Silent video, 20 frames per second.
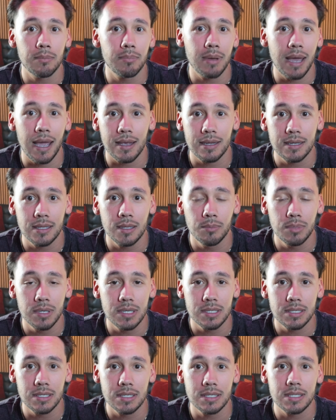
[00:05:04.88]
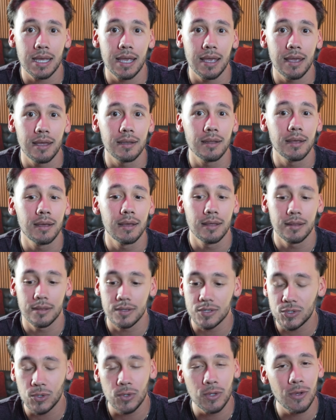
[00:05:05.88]
it back into the business. And
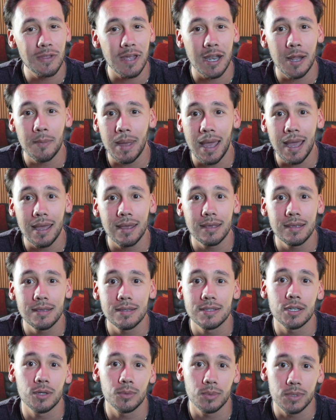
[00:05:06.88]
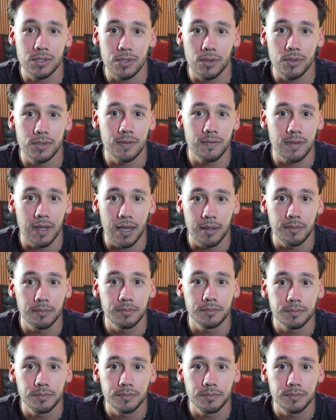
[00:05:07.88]
the studio that I'm at is a result of that.